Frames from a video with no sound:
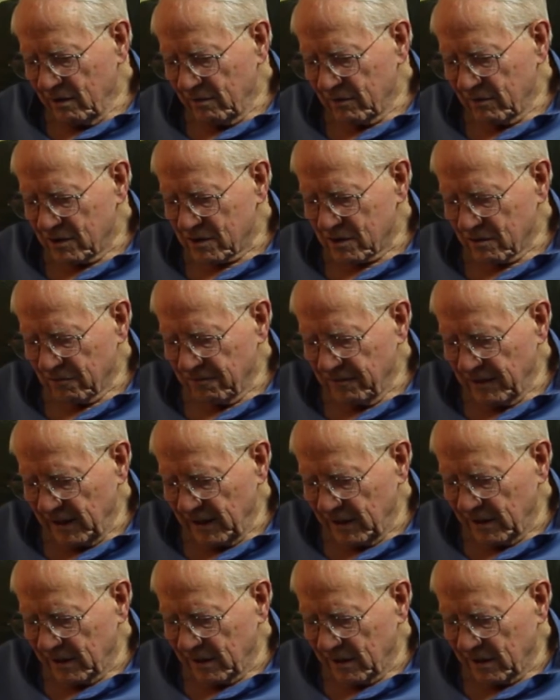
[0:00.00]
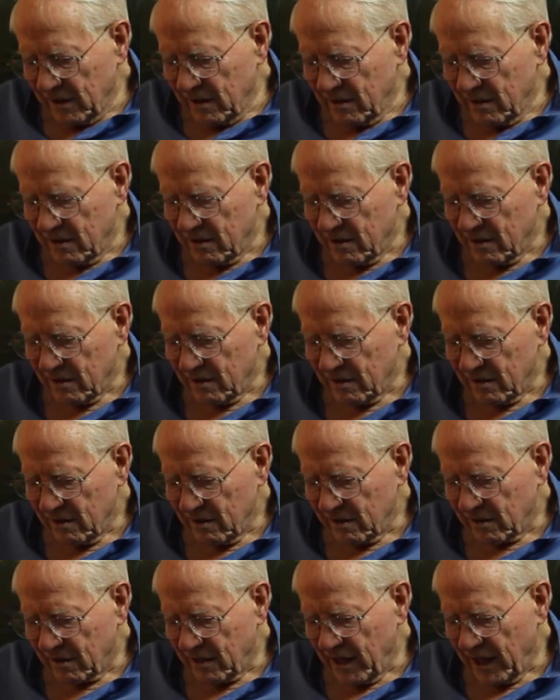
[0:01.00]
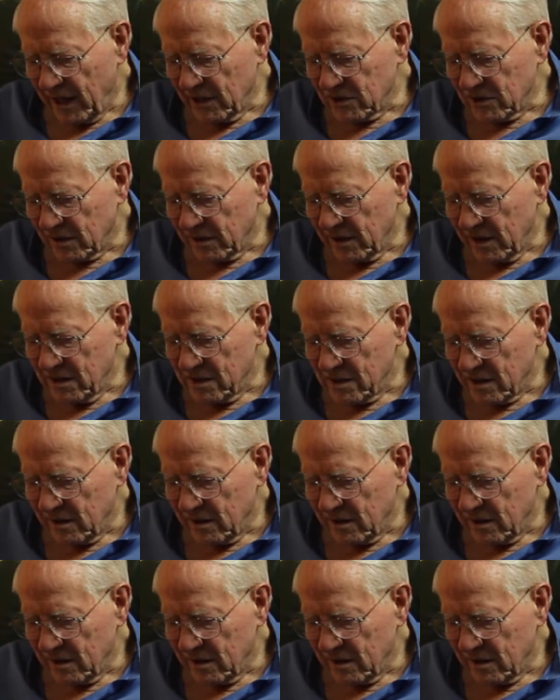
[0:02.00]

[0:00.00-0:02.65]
civilian casualties